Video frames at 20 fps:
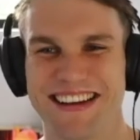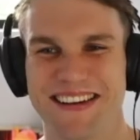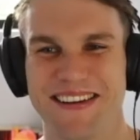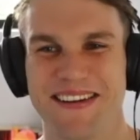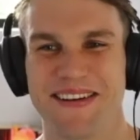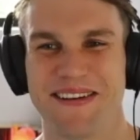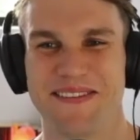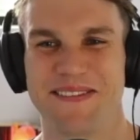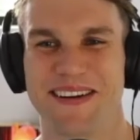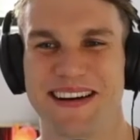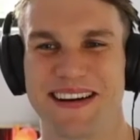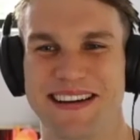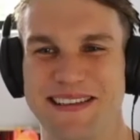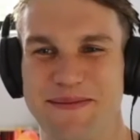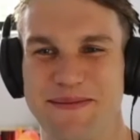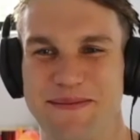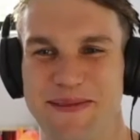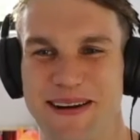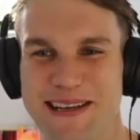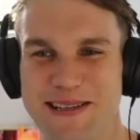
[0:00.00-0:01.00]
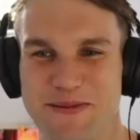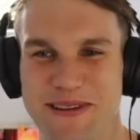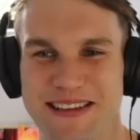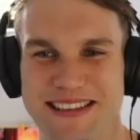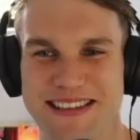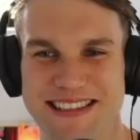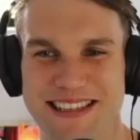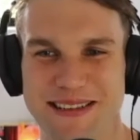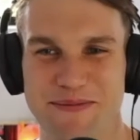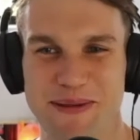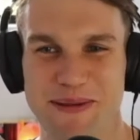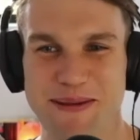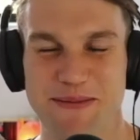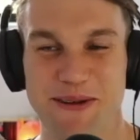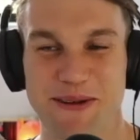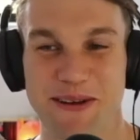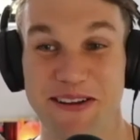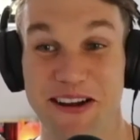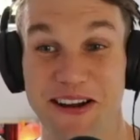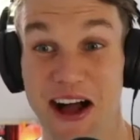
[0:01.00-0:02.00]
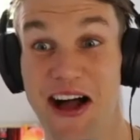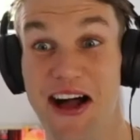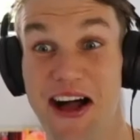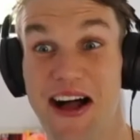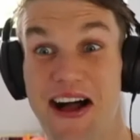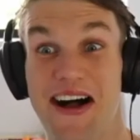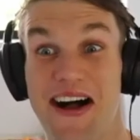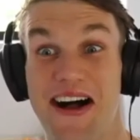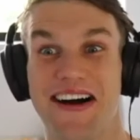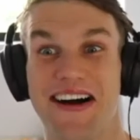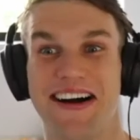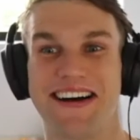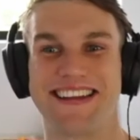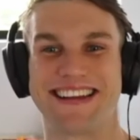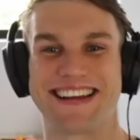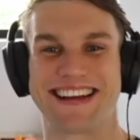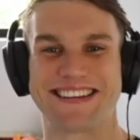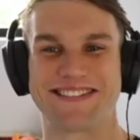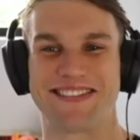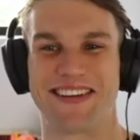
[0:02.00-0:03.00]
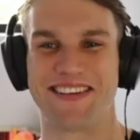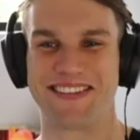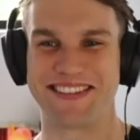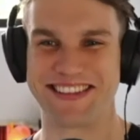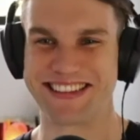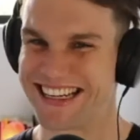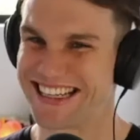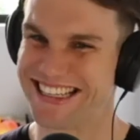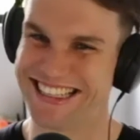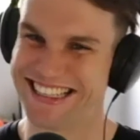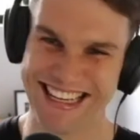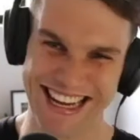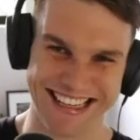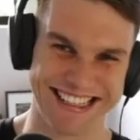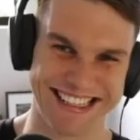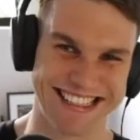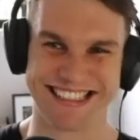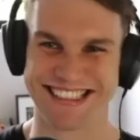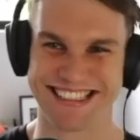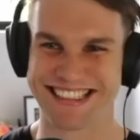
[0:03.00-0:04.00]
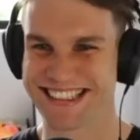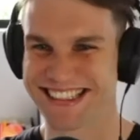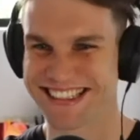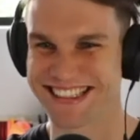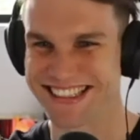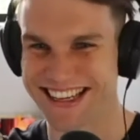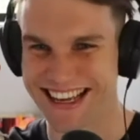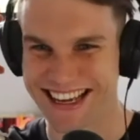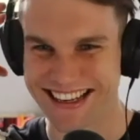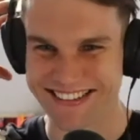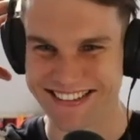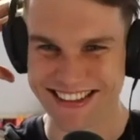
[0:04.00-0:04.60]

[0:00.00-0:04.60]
Finding the parts where you see people go, oh, and they get them over and you're like, yes, nailed it.